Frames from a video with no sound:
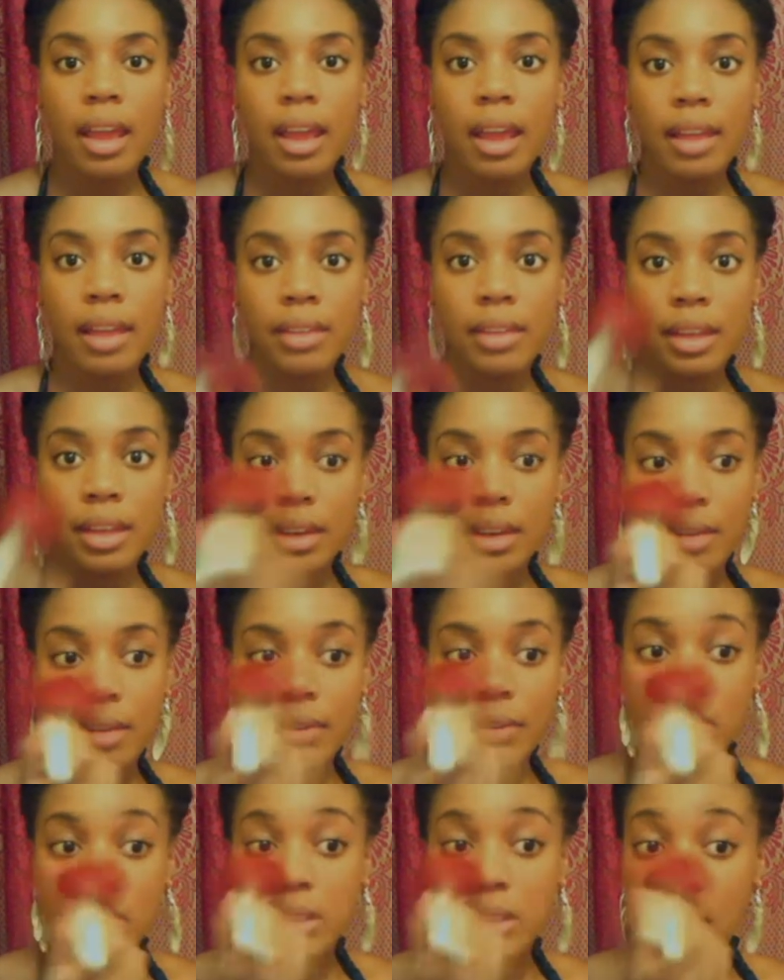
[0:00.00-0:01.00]
And then
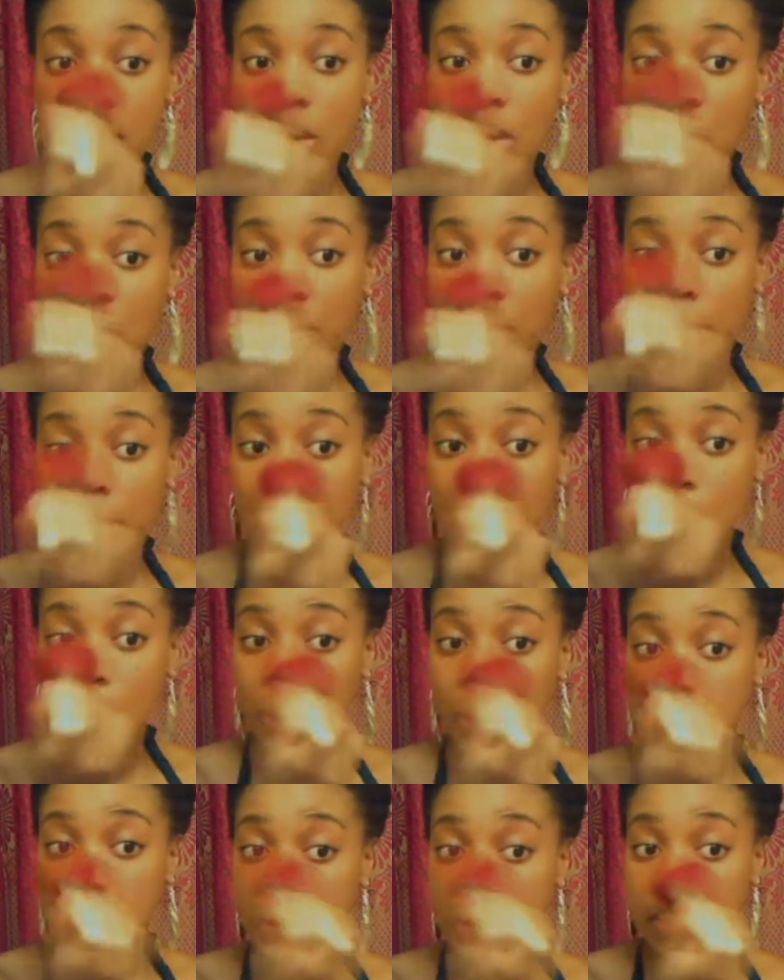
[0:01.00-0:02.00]
first I go over my
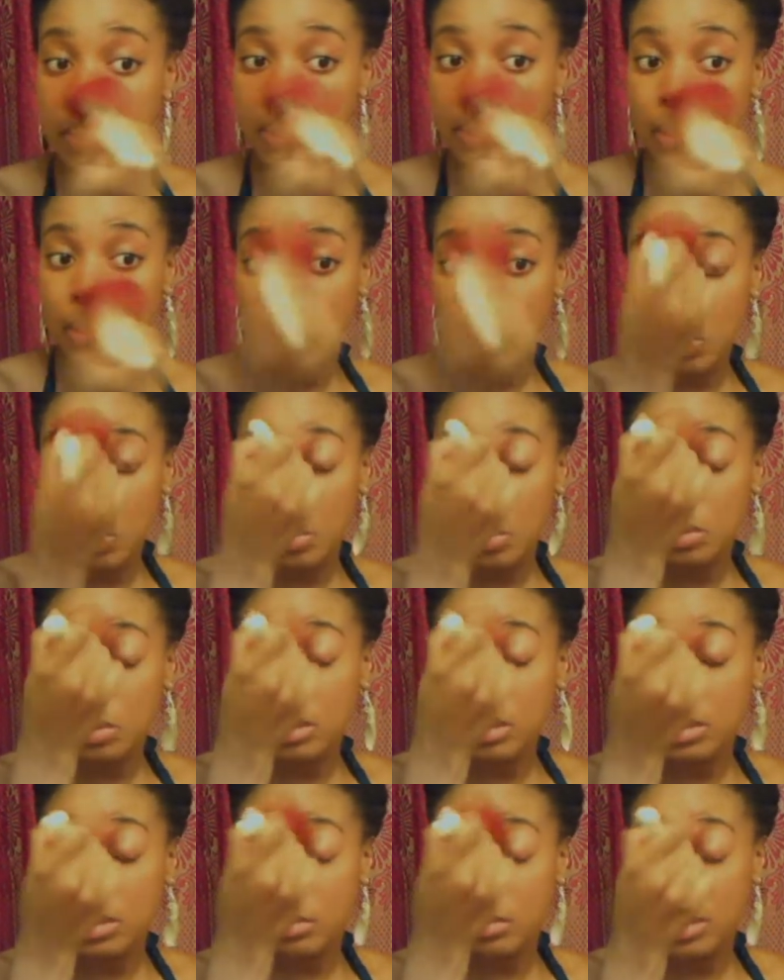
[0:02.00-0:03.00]
nose because my nose
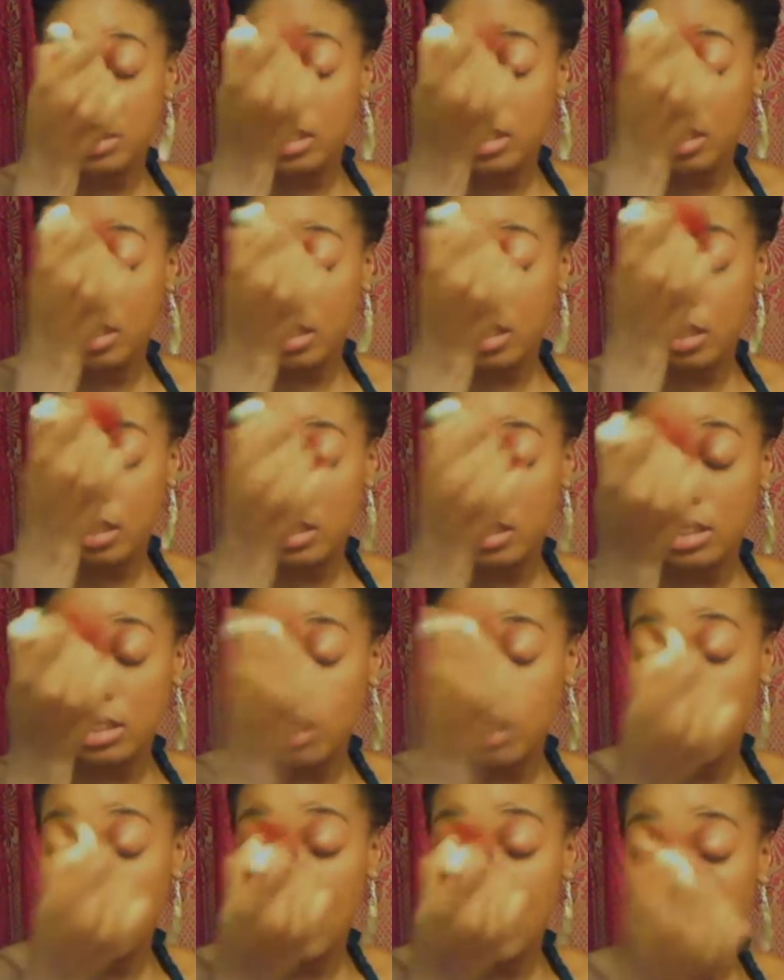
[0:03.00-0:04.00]
is ridiculously
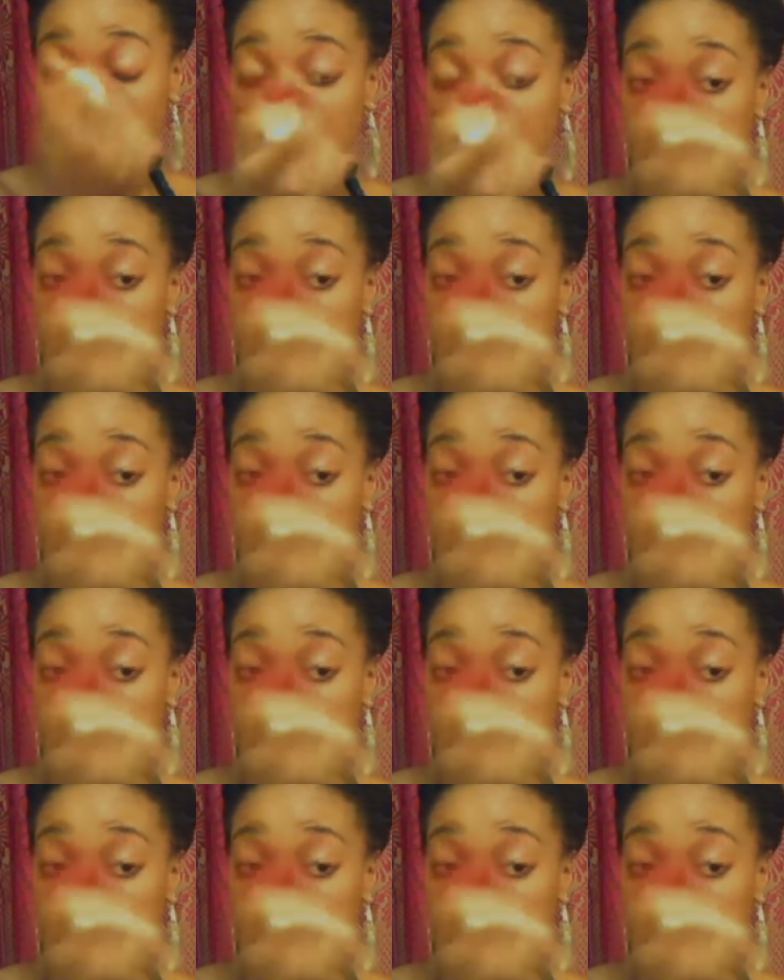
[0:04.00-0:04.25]
oily.